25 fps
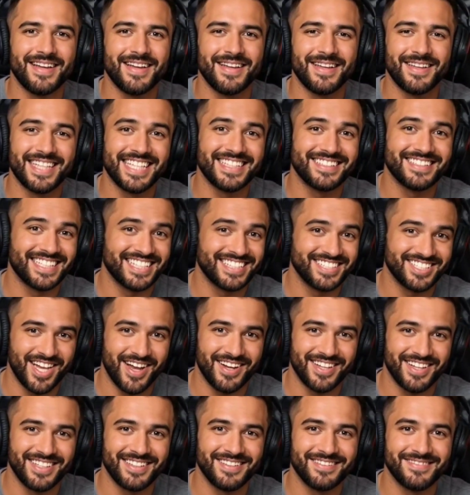Let's get
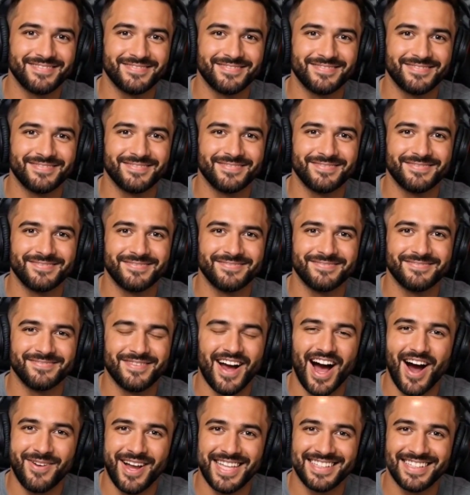started.
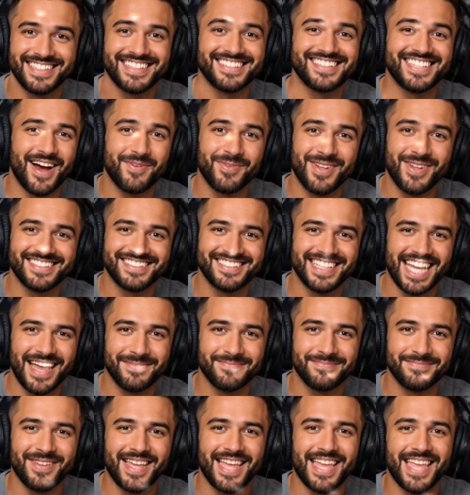All right, let's not waste
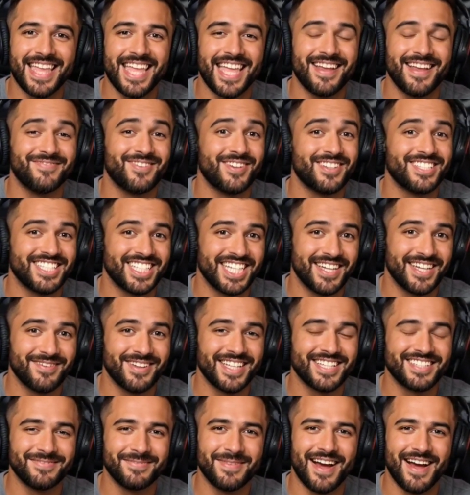time. If you're
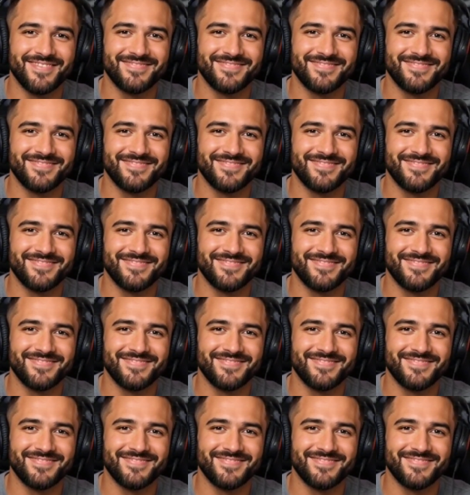serious about